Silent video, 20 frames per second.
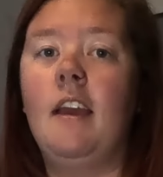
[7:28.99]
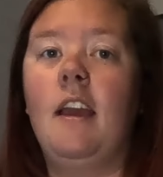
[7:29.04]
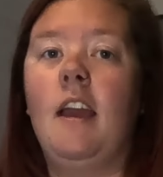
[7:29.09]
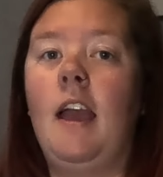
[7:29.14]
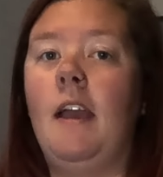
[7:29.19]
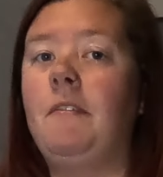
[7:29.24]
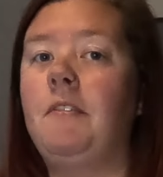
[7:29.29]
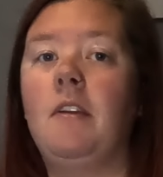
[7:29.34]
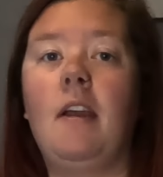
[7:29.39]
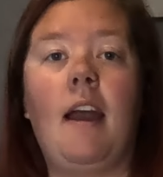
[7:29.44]

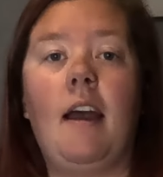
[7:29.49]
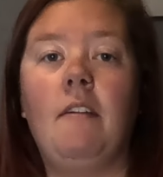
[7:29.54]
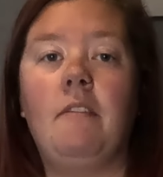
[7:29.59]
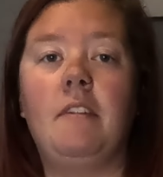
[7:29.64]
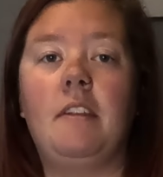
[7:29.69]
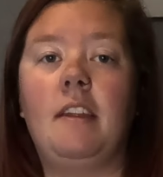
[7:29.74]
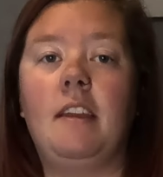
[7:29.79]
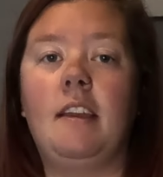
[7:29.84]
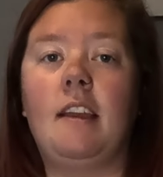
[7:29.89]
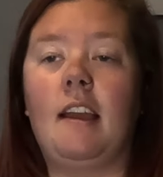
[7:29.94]
If you have
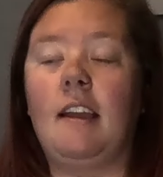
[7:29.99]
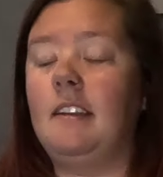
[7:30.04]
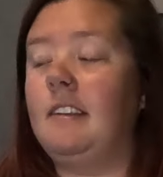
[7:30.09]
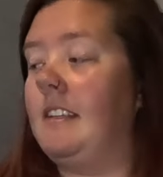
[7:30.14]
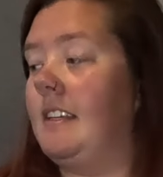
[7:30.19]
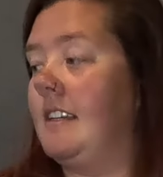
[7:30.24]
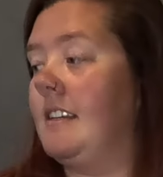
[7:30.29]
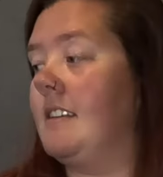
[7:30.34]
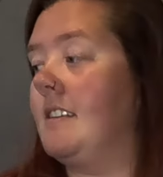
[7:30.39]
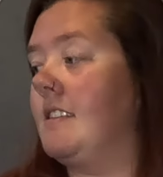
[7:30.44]
any
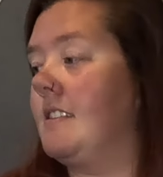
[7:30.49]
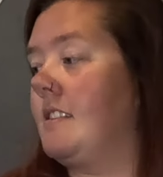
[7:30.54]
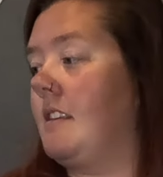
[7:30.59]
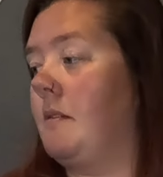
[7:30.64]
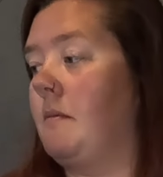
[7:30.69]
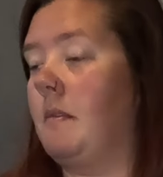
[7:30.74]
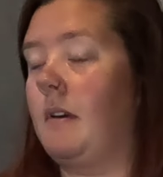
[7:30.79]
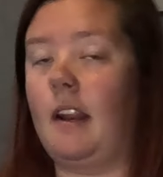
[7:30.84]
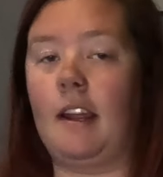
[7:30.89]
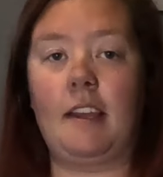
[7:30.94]
ideas on
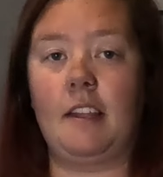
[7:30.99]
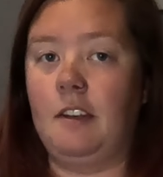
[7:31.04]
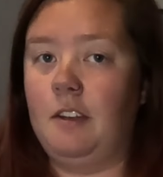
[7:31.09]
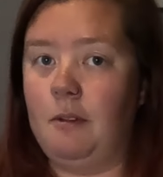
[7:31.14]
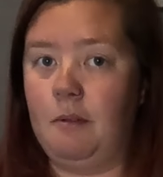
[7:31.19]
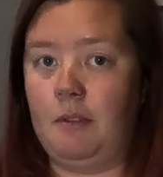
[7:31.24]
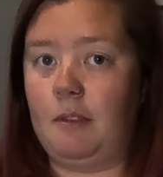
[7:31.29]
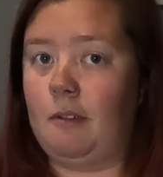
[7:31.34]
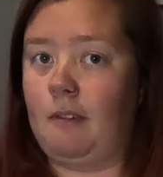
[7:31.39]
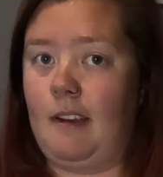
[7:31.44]
what I can do
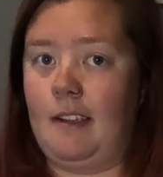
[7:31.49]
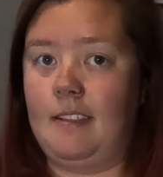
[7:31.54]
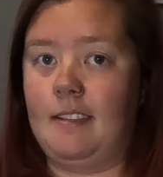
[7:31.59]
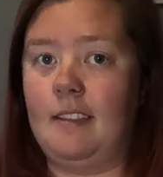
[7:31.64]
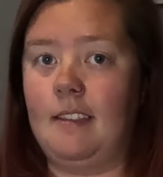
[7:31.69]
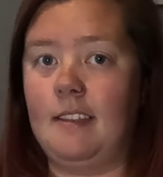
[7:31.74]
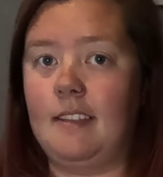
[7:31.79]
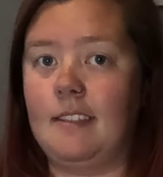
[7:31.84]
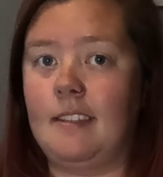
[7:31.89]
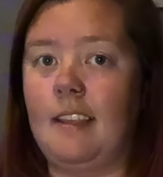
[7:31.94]
with the rest of
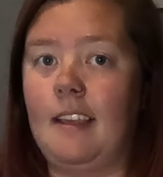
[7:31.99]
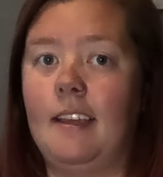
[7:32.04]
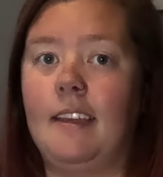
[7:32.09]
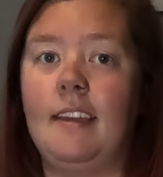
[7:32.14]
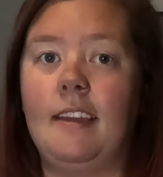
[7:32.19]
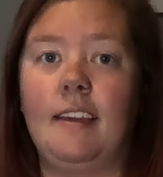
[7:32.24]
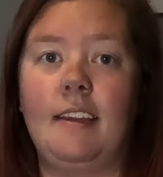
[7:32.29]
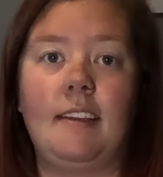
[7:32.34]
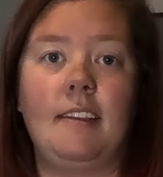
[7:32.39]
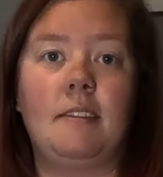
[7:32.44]
these
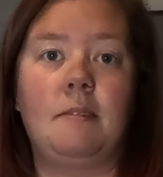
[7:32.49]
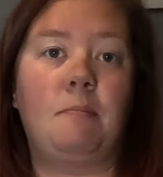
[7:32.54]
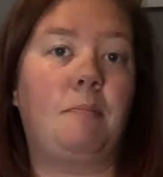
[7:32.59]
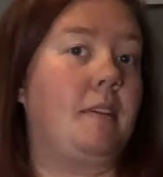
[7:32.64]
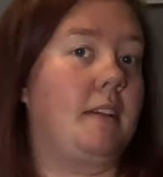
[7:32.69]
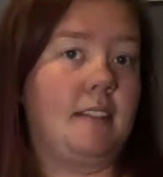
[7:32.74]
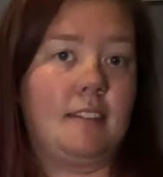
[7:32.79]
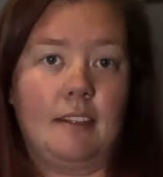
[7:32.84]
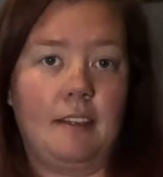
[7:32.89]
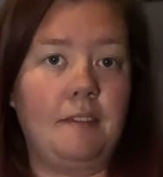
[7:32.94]
leggings,
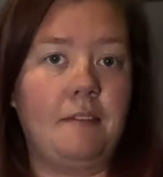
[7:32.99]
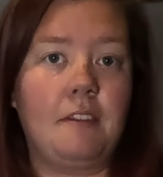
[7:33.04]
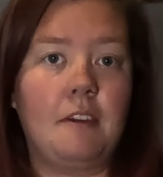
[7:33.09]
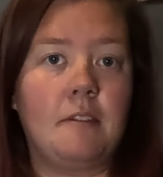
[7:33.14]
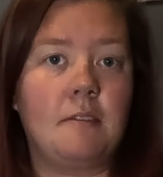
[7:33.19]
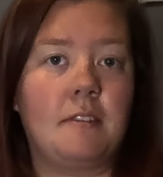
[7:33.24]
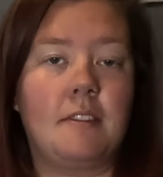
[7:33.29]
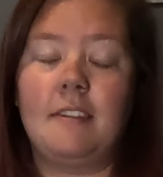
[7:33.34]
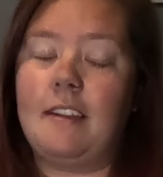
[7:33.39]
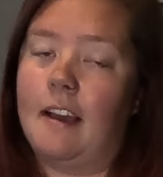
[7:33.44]
please leave
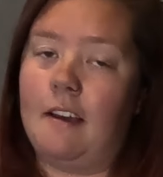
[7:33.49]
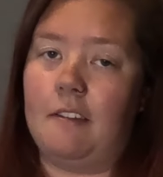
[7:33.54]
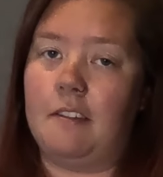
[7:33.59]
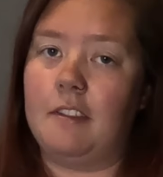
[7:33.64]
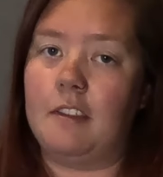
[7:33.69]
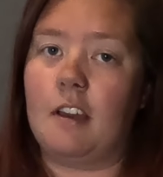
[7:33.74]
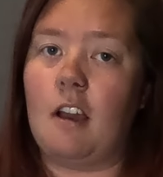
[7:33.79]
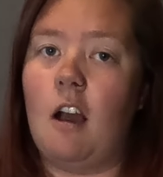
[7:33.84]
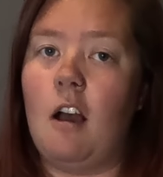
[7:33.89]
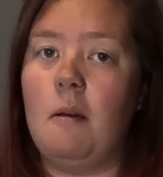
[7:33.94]
those down in the
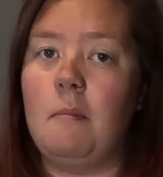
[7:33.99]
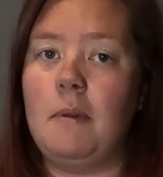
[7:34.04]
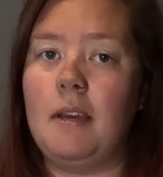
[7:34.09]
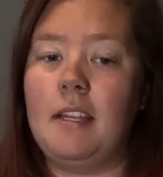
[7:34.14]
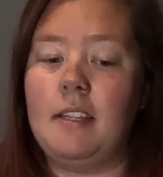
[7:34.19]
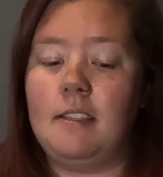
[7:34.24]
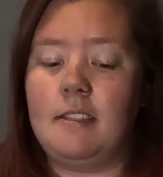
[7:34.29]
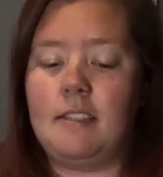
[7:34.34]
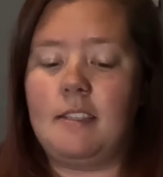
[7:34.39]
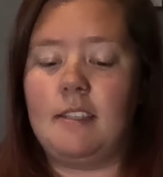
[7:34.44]

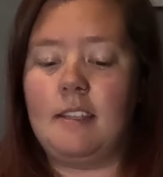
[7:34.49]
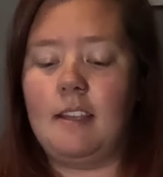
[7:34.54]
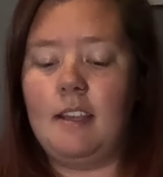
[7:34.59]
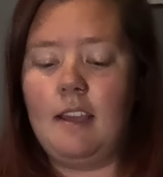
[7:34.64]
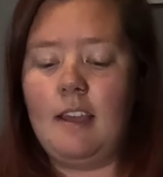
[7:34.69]
comments.